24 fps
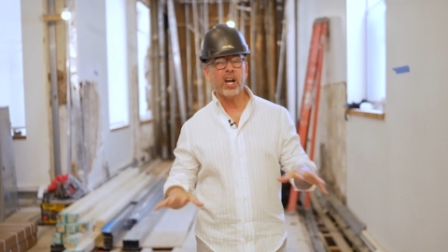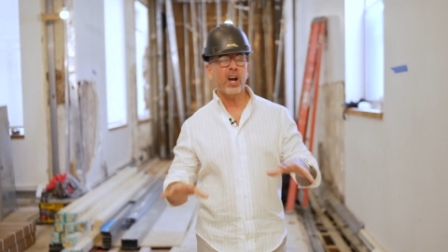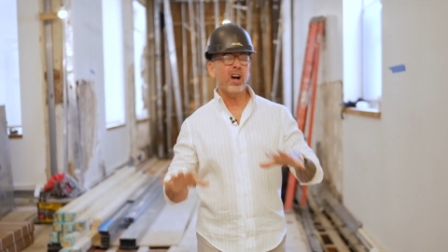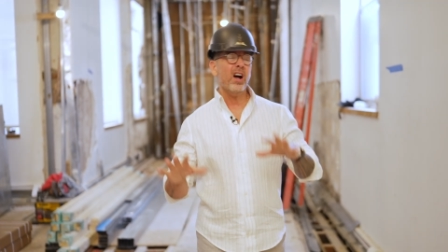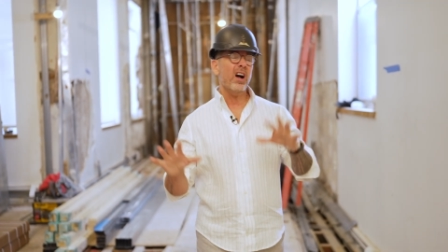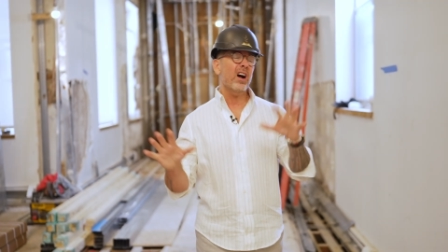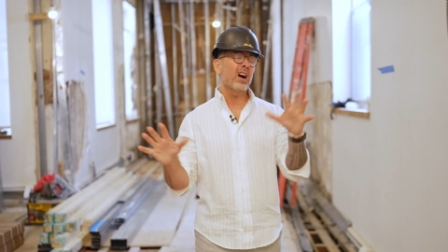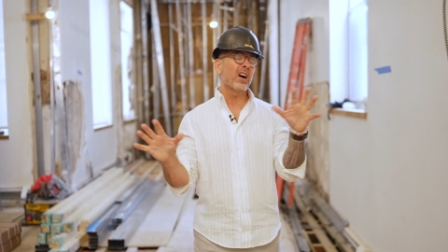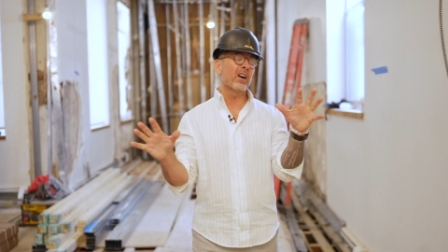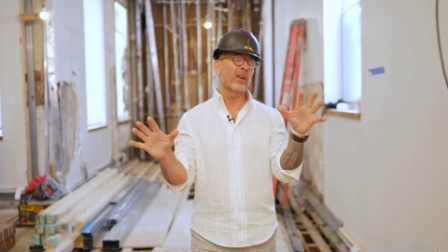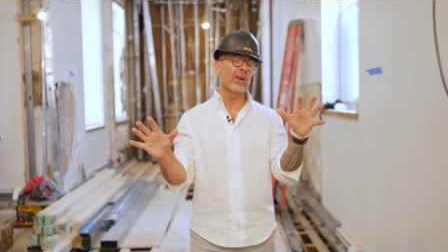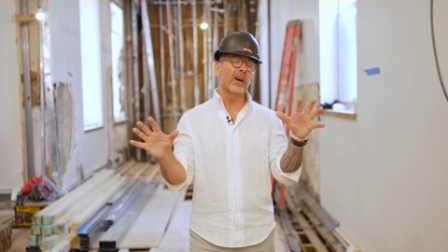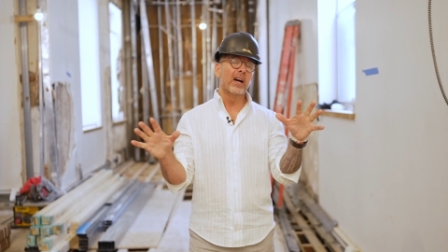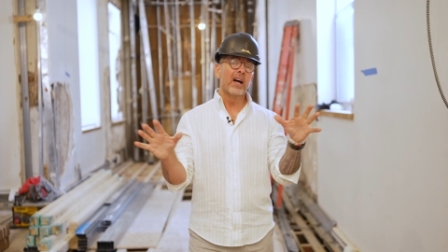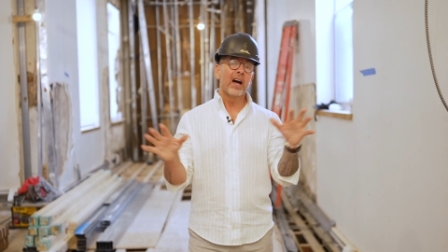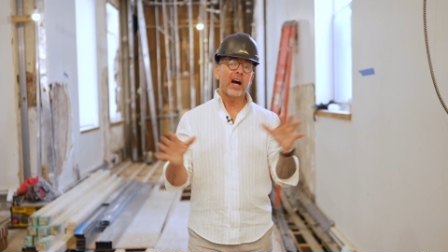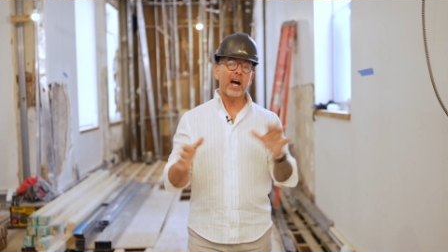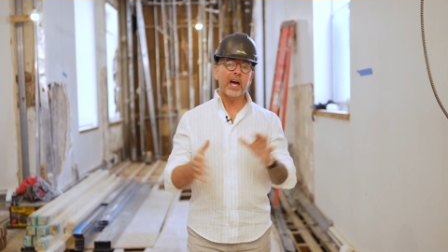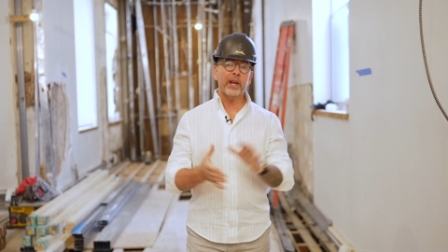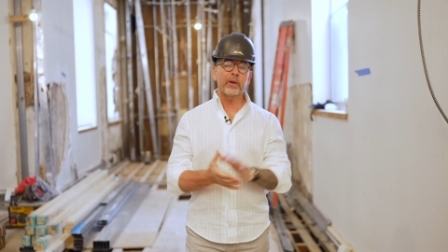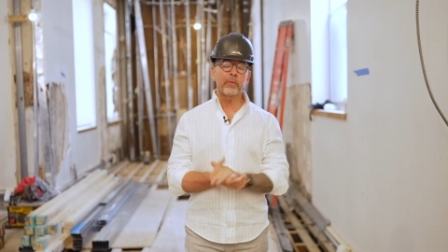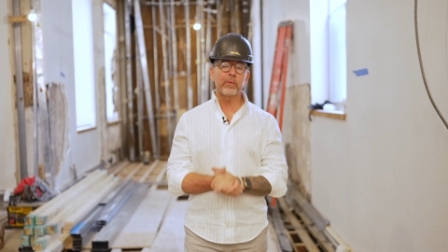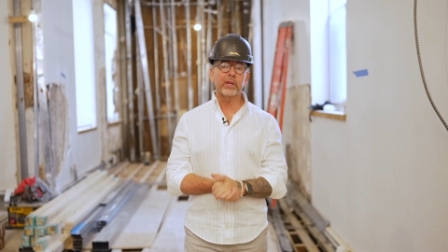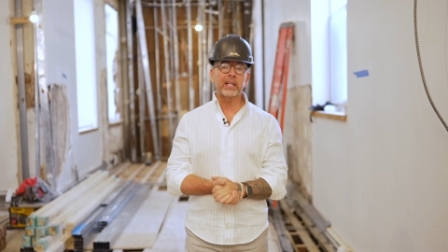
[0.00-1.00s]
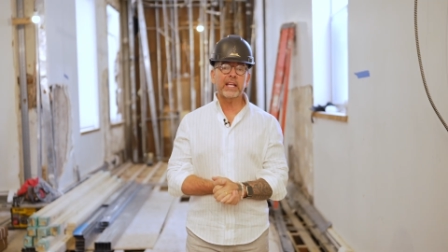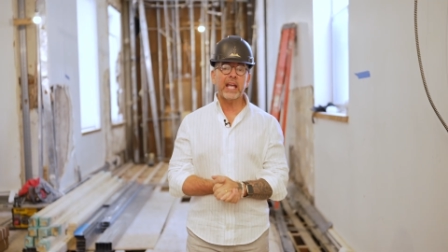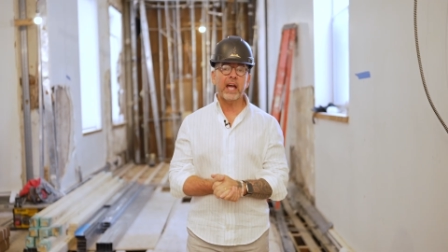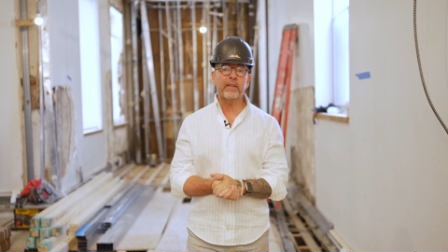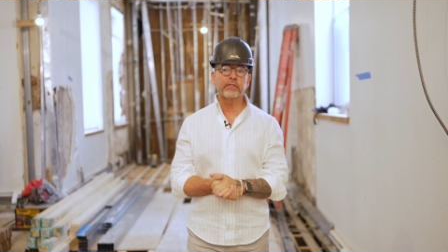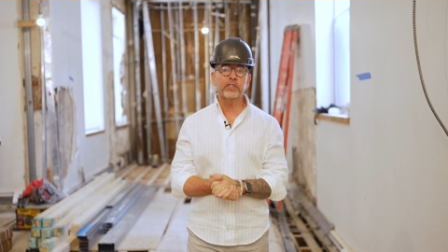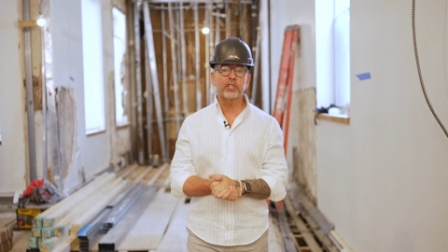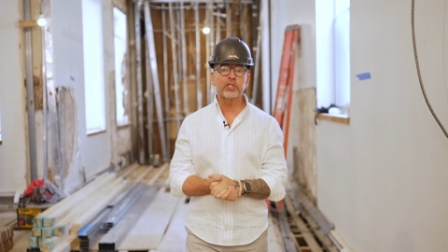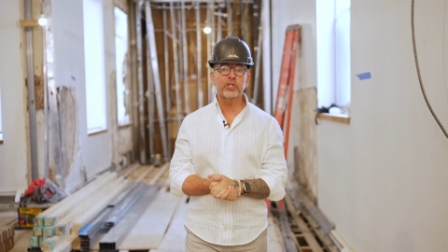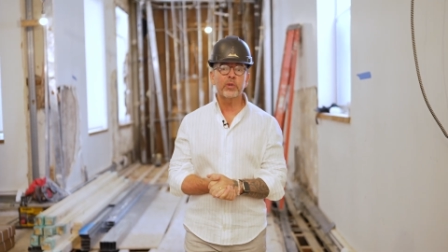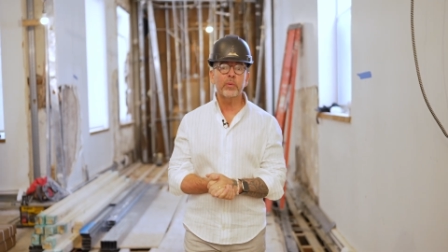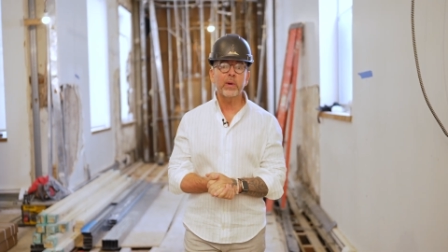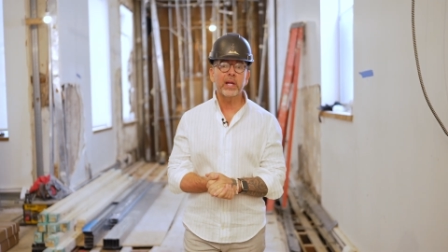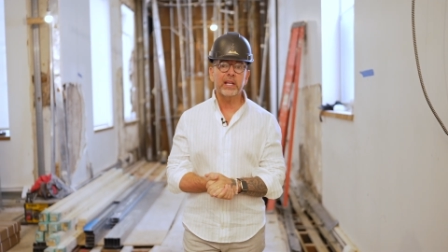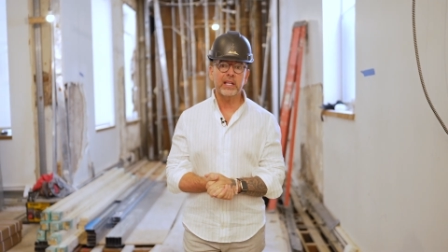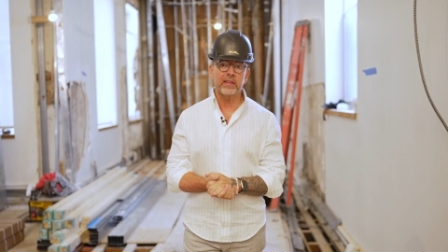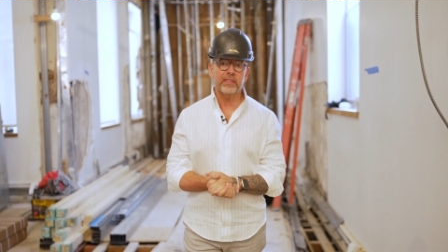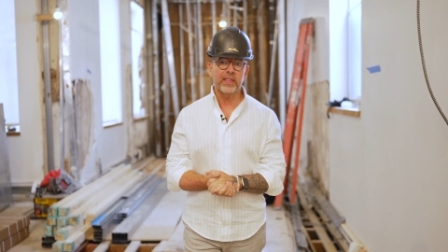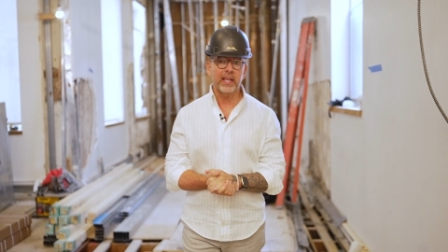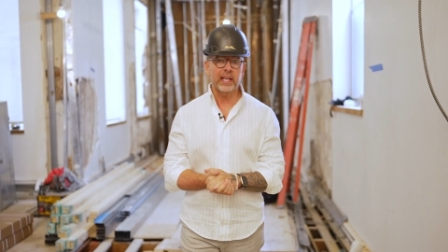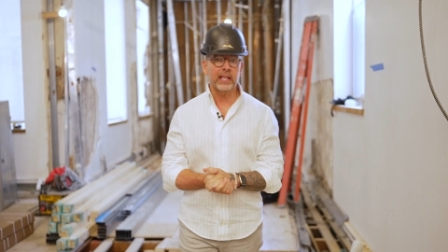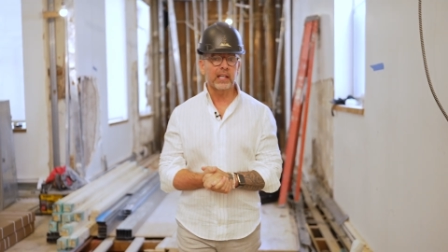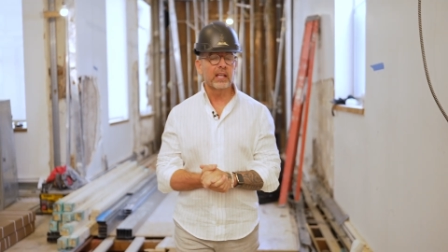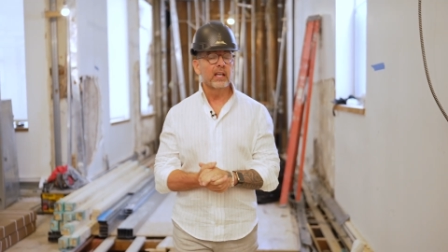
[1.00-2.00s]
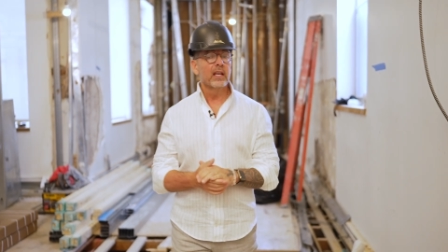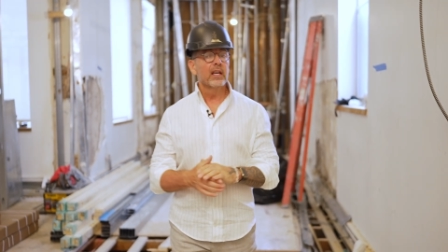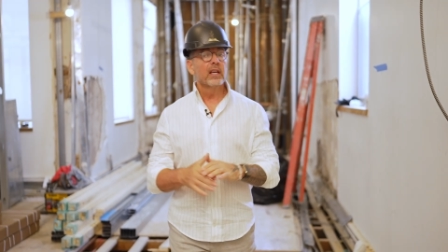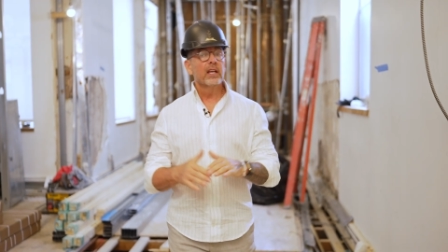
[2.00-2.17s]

oh, I don't really have to do anything.